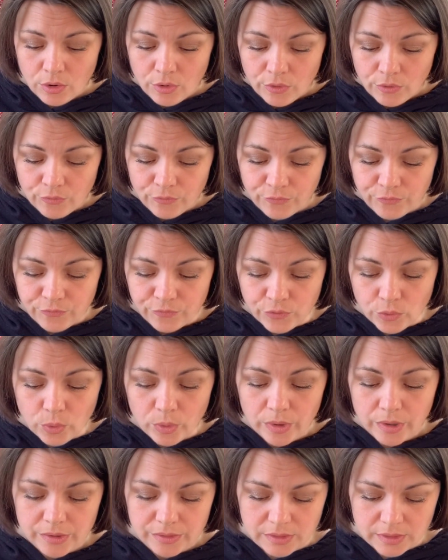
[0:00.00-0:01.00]

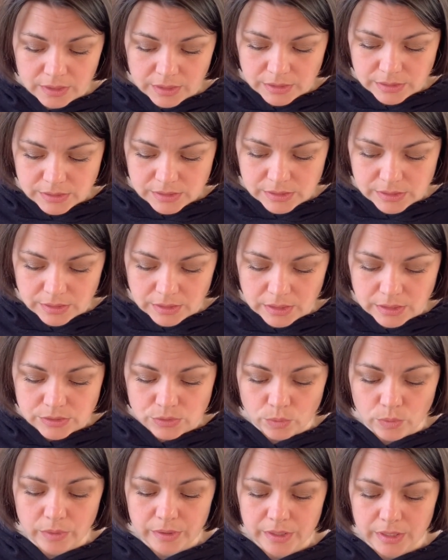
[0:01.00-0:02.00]
for these
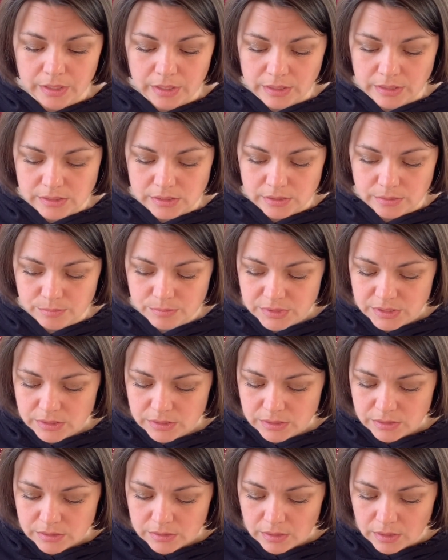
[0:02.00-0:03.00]

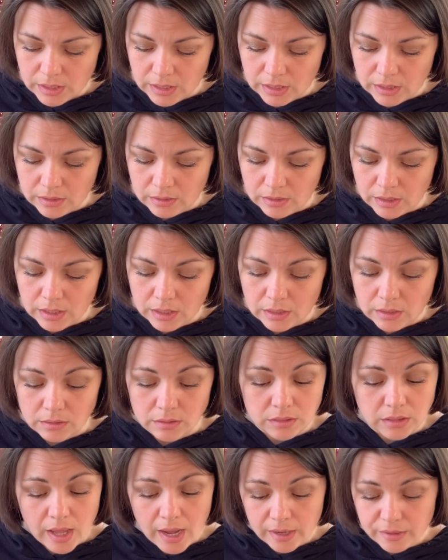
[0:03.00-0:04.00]
organisms in a
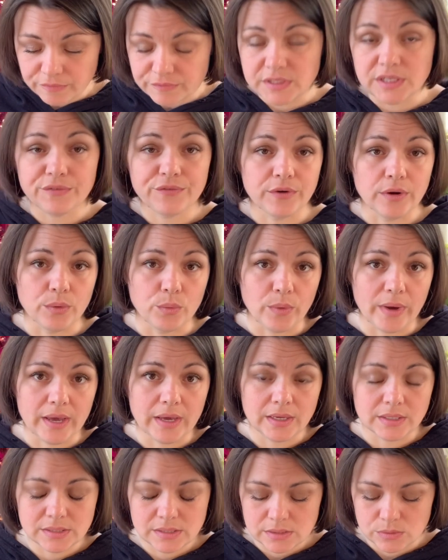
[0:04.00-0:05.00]
lot of different
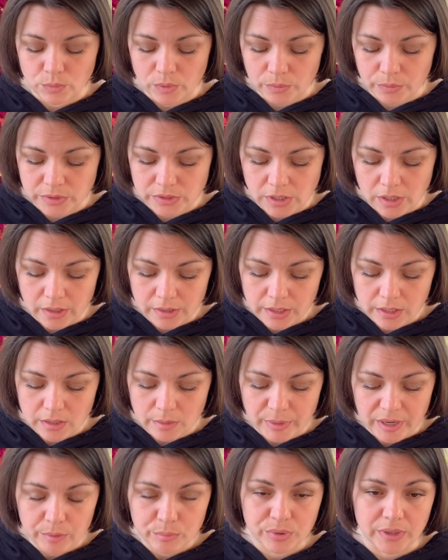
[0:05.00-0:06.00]
ways. When we're talking
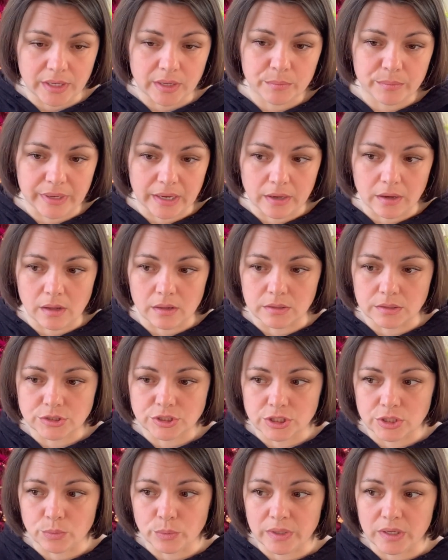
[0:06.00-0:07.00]
about plant
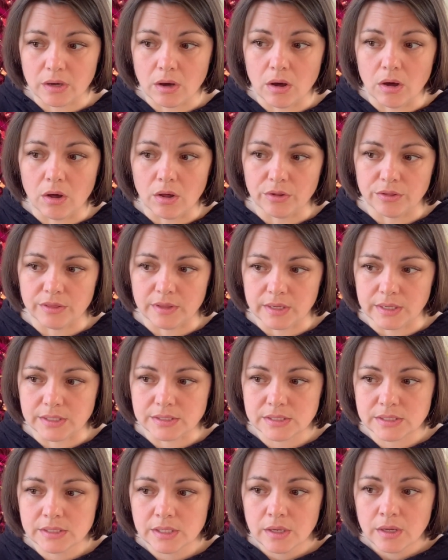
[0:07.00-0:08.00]
biology, we call
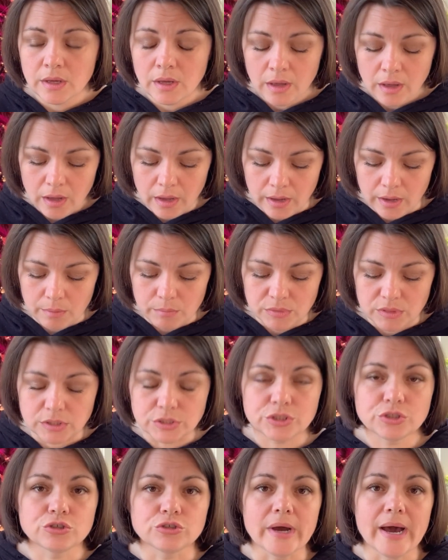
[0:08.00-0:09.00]
this the
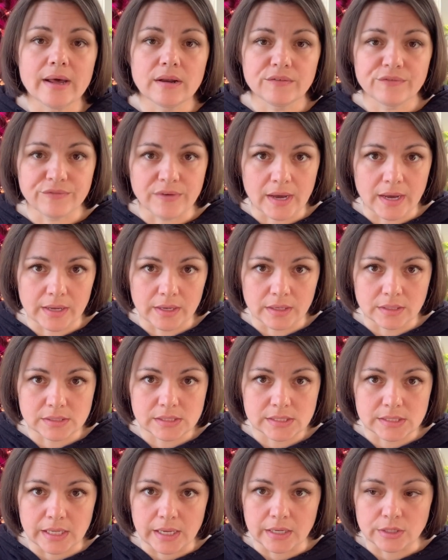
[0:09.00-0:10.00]
stratifying
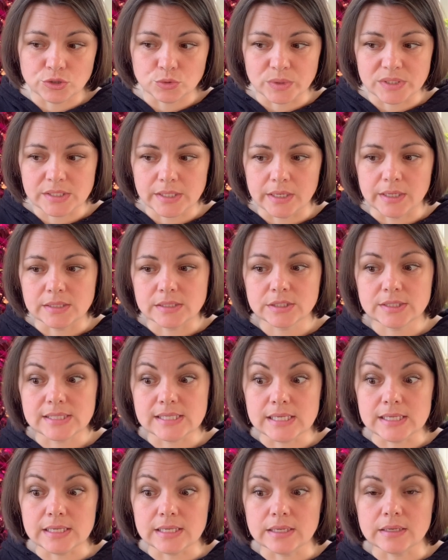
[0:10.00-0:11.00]
stage. We say a
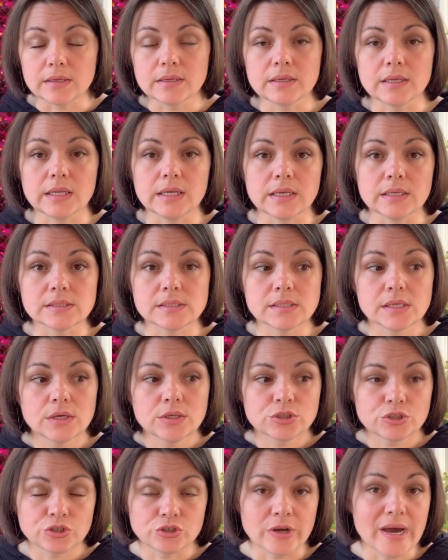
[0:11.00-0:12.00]
seed needs
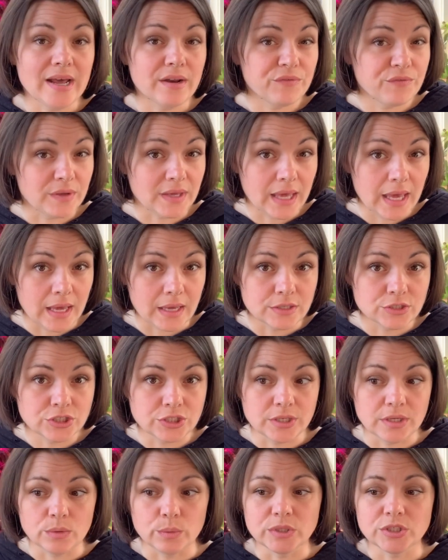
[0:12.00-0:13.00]

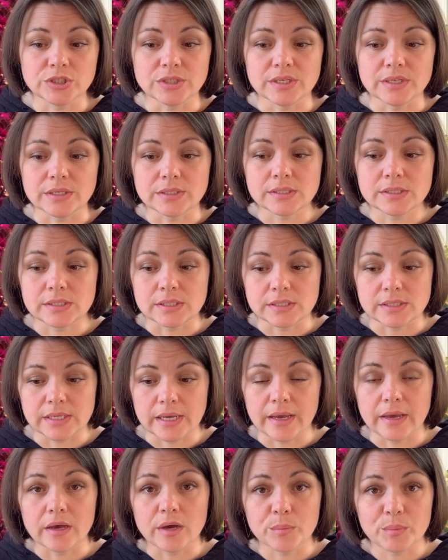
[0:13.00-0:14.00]
stratification, which is to
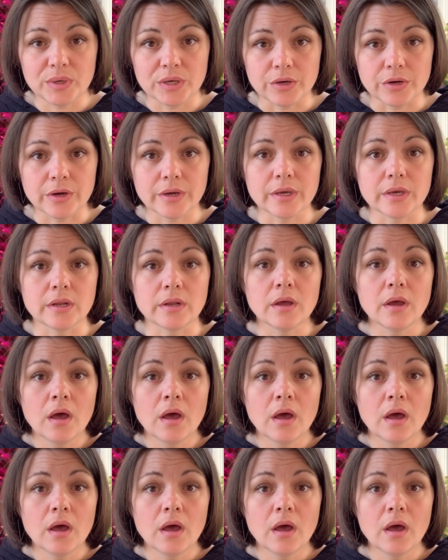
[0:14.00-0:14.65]
say a period